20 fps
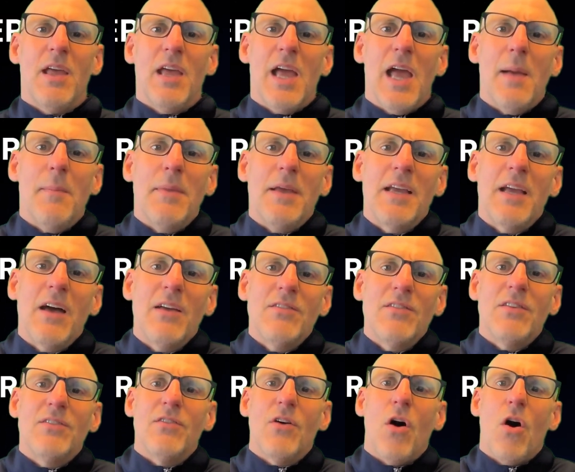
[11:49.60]
And because
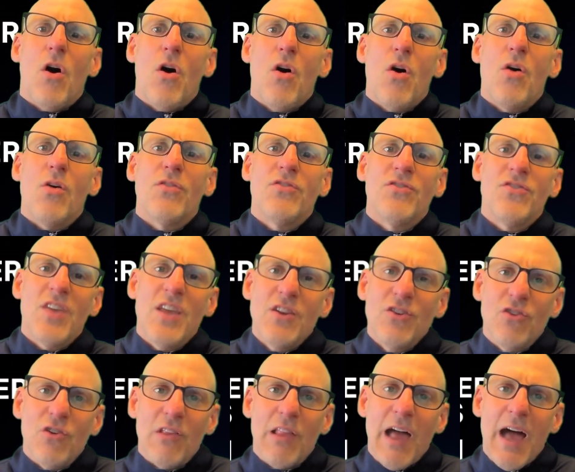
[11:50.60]
it's all
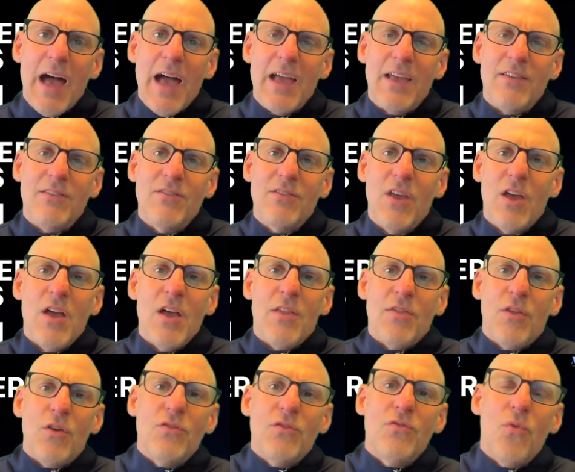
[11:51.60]
centralized,
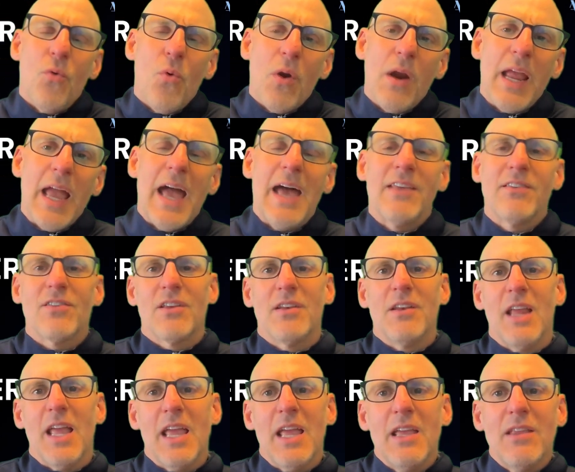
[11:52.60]
those forecasts
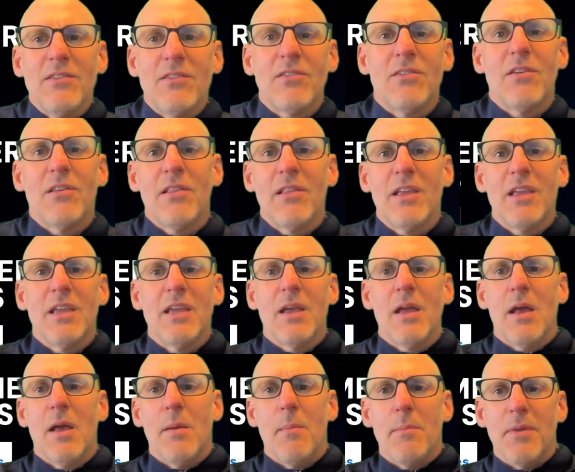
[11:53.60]
can instantly
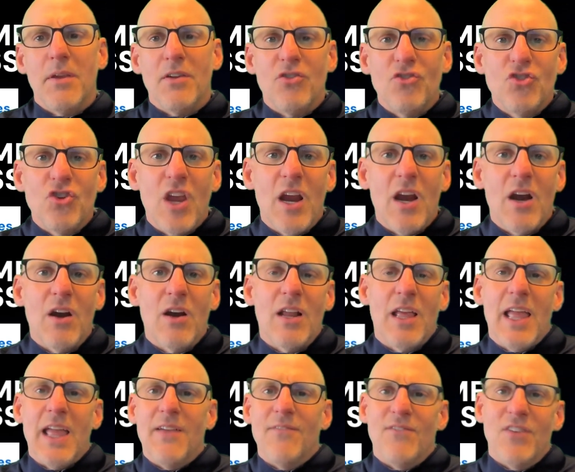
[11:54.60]
be
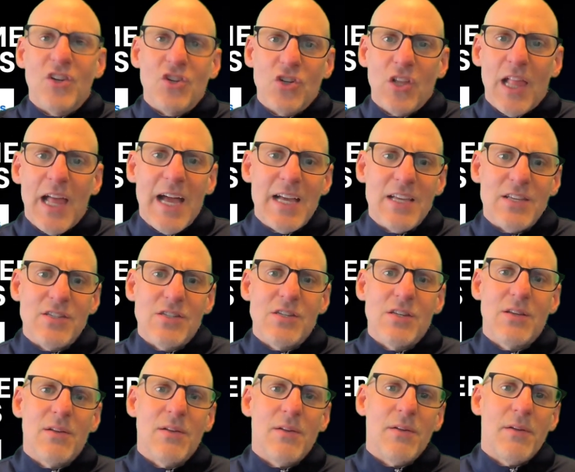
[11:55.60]
shared and visualized.
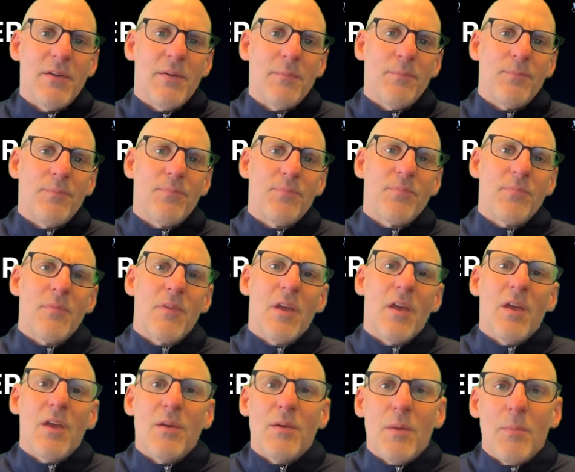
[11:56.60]

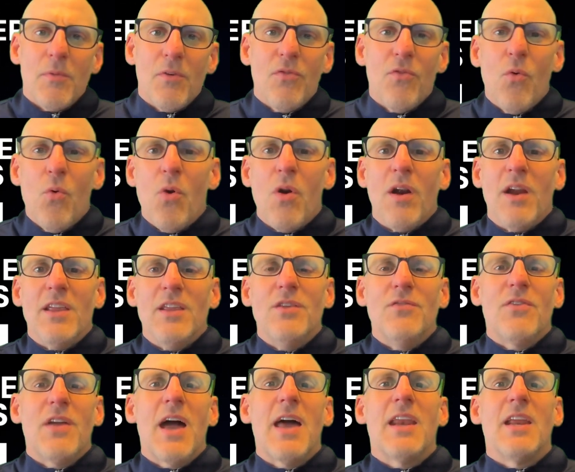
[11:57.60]
Number four,
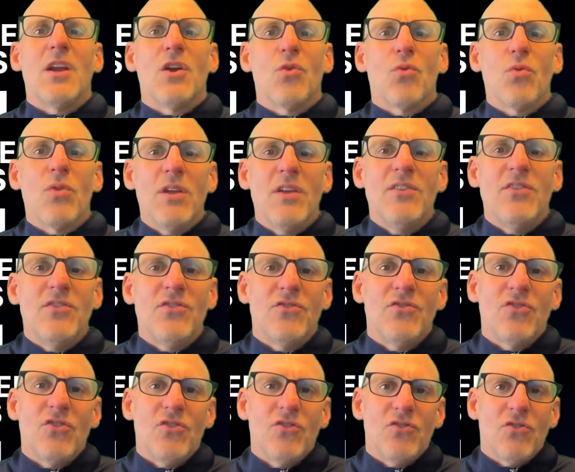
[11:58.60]
you've got increased
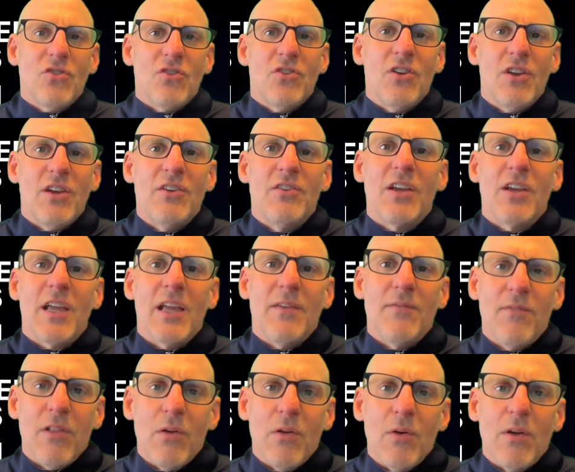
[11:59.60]
strategic
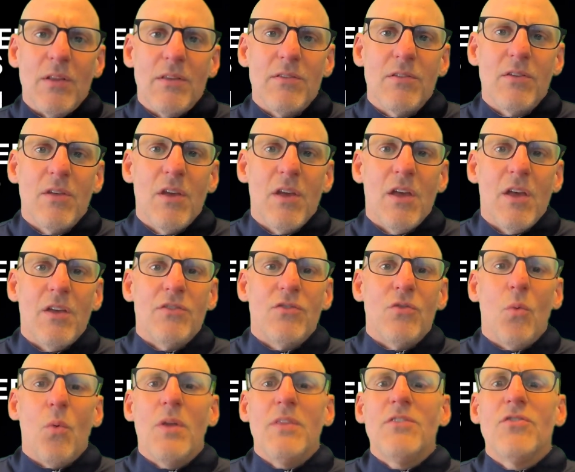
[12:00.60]
influence.
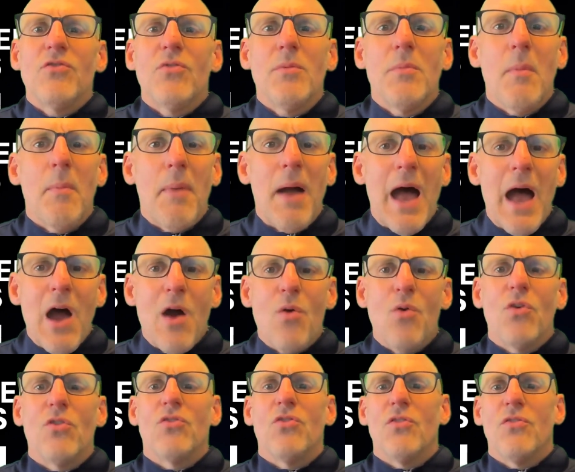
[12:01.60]
So OneStream
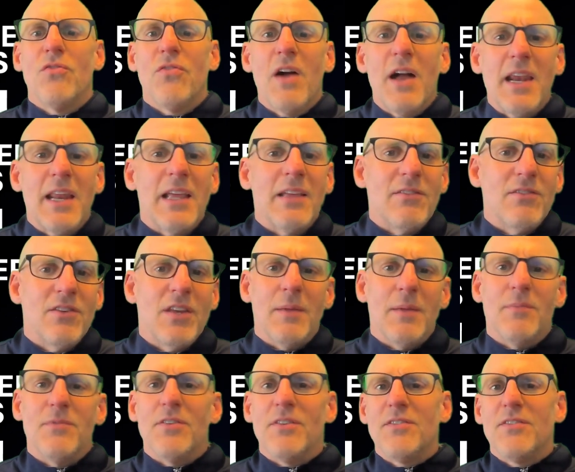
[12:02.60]
empowers your finance
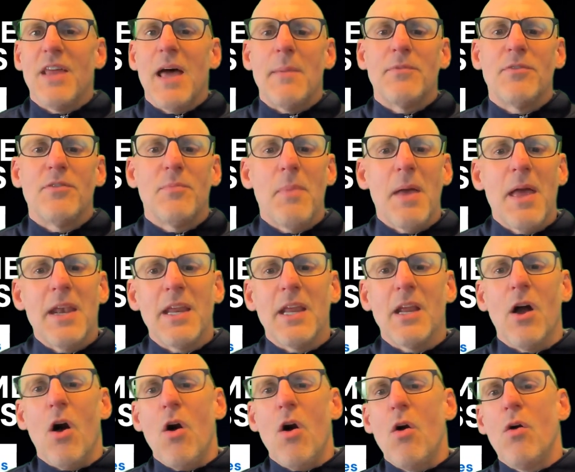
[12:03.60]
teams to stop
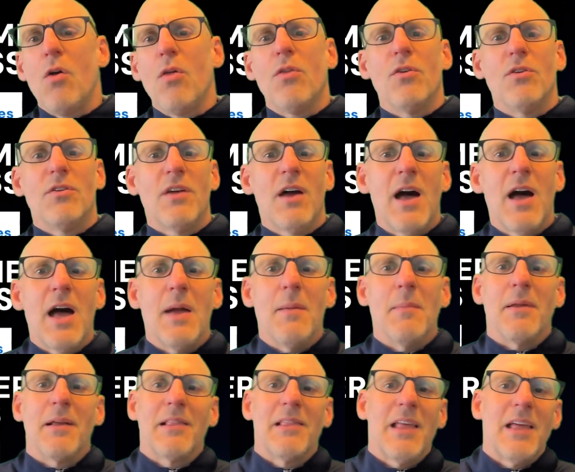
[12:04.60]
spending all their
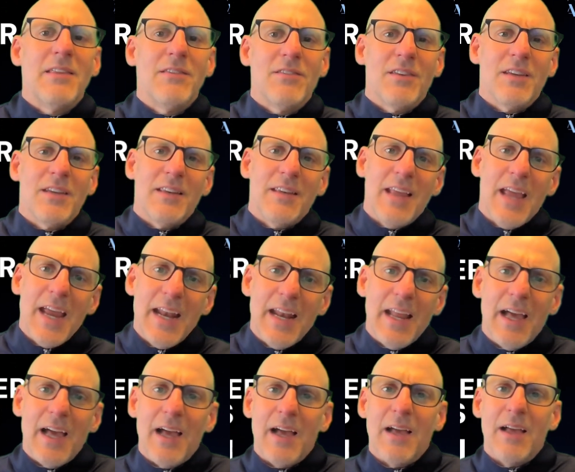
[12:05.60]
time cleansing
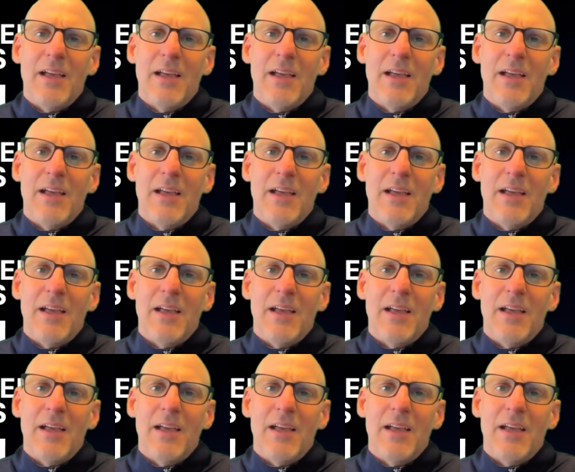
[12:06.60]
data.